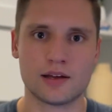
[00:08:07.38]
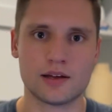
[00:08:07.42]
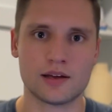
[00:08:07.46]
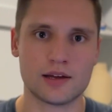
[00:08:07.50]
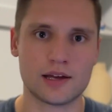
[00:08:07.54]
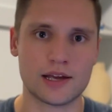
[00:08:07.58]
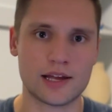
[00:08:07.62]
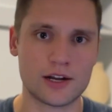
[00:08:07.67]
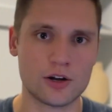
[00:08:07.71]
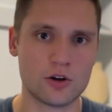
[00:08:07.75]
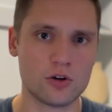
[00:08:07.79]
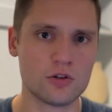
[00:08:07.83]

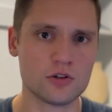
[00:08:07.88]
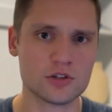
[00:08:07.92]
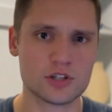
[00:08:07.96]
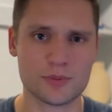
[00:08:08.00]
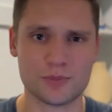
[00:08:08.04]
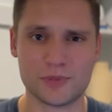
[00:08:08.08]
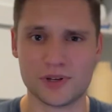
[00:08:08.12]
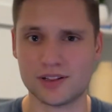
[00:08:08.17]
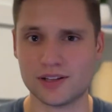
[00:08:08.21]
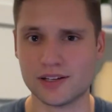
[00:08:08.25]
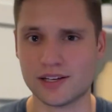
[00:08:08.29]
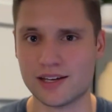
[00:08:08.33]
And
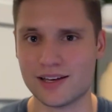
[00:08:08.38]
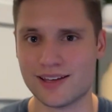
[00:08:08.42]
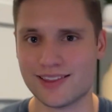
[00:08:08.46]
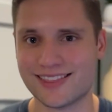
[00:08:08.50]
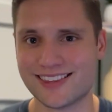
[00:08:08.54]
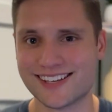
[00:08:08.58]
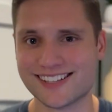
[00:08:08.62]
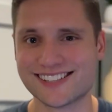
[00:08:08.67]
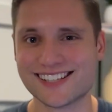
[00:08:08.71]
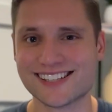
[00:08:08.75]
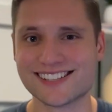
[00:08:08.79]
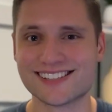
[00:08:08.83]
ultimately,
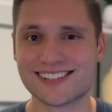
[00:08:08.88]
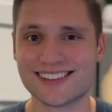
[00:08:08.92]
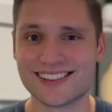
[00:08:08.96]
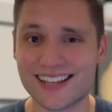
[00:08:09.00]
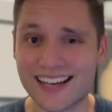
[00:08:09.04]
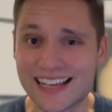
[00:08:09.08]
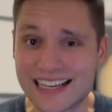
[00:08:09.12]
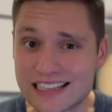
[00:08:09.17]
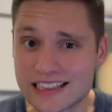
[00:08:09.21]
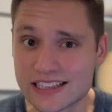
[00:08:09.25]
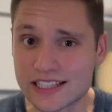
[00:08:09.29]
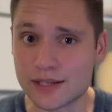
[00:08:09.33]
this is
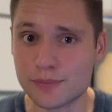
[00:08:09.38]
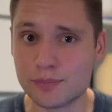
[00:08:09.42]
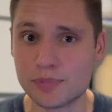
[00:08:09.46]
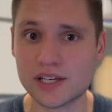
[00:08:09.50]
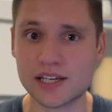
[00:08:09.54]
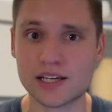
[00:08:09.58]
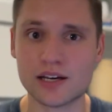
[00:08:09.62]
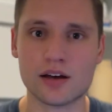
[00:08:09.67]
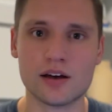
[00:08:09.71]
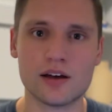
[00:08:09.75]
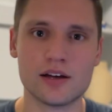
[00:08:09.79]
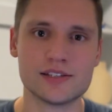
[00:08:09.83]
likely
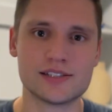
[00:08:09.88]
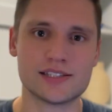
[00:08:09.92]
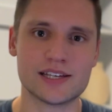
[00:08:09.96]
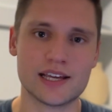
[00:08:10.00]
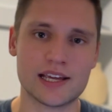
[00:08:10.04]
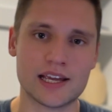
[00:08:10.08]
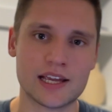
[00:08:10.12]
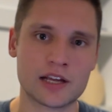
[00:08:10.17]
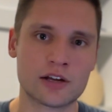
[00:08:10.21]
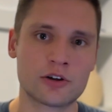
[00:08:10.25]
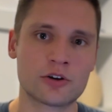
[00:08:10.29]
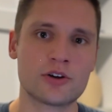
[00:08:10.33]
because it
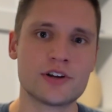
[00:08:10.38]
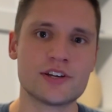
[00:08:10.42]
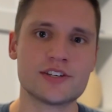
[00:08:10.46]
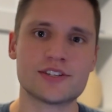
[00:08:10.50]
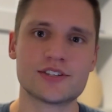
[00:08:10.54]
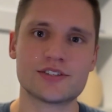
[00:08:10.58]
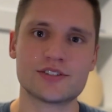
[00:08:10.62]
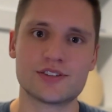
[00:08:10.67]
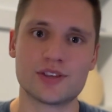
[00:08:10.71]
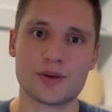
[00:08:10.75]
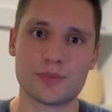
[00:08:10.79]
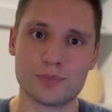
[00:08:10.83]
increases
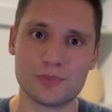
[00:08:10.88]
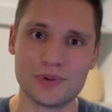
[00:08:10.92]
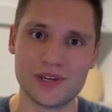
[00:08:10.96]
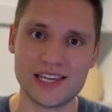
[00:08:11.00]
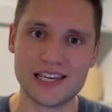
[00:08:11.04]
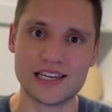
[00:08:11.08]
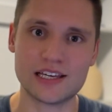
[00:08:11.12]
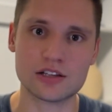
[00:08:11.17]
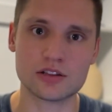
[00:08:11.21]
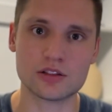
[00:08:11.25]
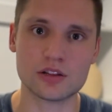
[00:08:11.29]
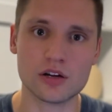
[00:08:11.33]
the
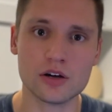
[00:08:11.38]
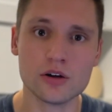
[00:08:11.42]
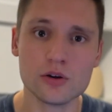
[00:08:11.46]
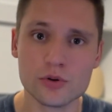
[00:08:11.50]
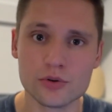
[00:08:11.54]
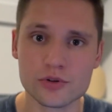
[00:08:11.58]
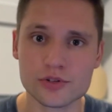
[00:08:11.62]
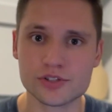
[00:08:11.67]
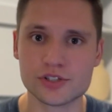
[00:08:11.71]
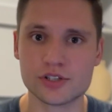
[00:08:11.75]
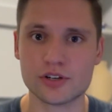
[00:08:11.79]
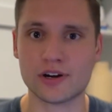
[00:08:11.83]
peak
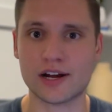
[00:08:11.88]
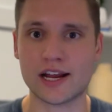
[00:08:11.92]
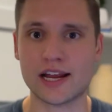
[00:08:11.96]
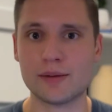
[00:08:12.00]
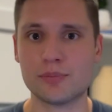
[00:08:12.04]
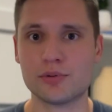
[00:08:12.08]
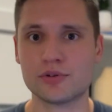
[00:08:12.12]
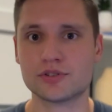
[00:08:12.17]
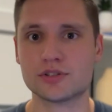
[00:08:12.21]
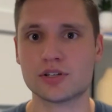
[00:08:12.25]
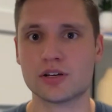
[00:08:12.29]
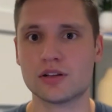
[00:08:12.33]
loads you're
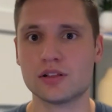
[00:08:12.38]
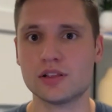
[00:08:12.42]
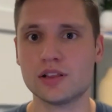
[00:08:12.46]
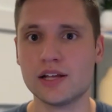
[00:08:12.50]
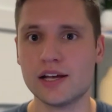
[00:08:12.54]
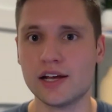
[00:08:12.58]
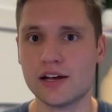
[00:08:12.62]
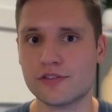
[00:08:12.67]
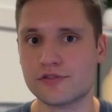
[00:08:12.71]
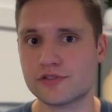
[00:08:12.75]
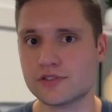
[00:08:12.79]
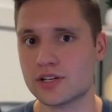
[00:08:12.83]
able to
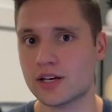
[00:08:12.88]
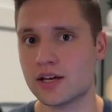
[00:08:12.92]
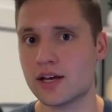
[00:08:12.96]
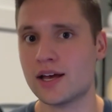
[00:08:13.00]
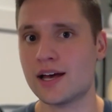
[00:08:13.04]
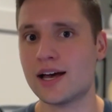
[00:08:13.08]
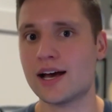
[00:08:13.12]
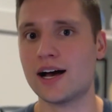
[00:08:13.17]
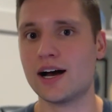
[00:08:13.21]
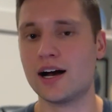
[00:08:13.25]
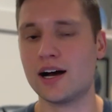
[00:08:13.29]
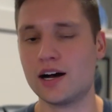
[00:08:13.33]
lift
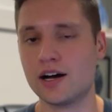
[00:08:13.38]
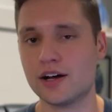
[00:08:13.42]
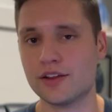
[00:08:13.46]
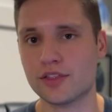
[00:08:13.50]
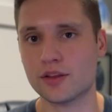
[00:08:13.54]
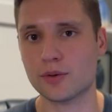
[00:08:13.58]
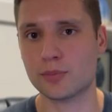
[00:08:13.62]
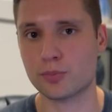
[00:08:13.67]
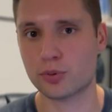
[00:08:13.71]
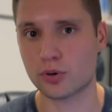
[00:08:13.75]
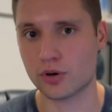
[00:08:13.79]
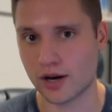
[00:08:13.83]
on the
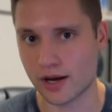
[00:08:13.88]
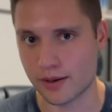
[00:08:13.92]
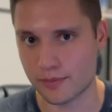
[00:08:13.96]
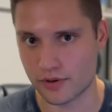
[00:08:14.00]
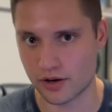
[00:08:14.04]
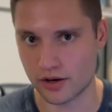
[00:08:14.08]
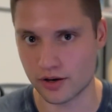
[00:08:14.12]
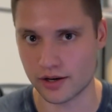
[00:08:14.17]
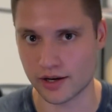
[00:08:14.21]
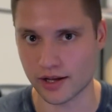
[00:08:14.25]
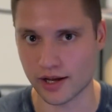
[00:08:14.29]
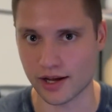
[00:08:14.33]

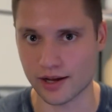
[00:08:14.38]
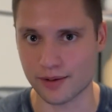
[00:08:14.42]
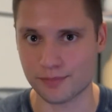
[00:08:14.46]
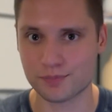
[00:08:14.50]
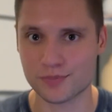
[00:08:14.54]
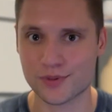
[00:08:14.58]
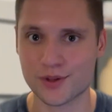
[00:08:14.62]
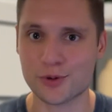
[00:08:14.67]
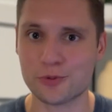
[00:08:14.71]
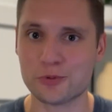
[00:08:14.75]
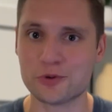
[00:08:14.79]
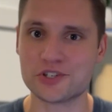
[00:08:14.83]
primary day,
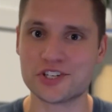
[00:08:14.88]
which